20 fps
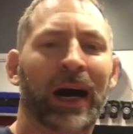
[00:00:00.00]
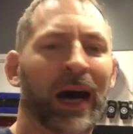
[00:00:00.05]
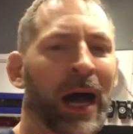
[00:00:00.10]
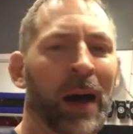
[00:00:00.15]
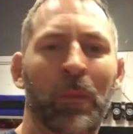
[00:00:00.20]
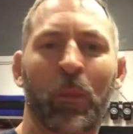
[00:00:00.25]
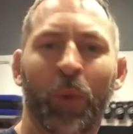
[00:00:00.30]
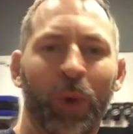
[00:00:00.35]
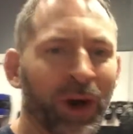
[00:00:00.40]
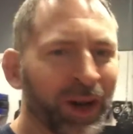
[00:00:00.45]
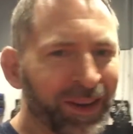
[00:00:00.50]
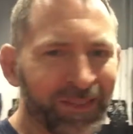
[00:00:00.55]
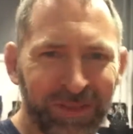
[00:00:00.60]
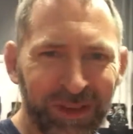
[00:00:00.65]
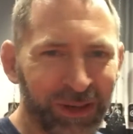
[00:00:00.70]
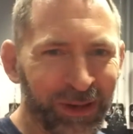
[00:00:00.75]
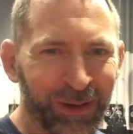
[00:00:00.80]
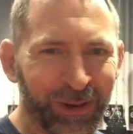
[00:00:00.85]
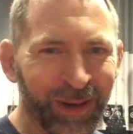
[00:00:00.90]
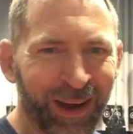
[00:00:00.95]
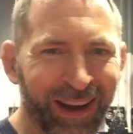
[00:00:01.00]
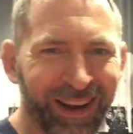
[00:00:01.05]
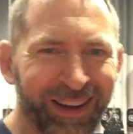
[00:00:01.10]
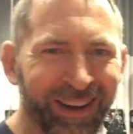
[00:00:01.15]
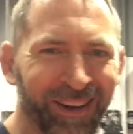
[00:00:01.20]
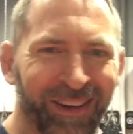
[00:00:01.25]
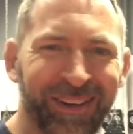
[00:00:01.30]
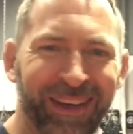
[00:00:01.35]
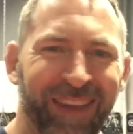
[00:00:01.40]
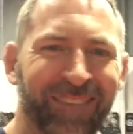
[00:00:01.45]
I'm one of you,
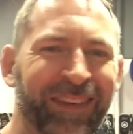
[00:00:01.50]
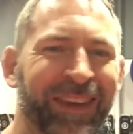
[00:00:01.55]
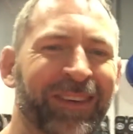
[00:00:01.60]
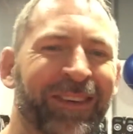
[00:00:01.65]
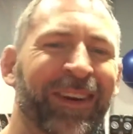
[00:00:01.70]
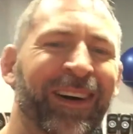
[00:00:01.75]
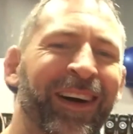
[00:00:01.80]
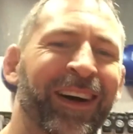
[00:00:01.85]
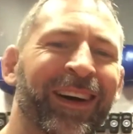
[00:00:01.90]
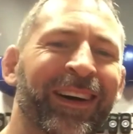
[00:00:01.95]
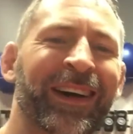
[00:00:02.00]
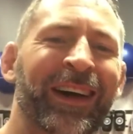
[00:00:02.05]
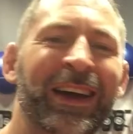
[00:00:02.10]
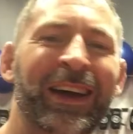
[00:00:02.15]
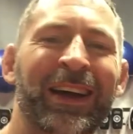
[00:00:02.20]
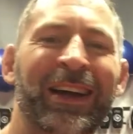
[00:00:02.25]
don't get me wrong.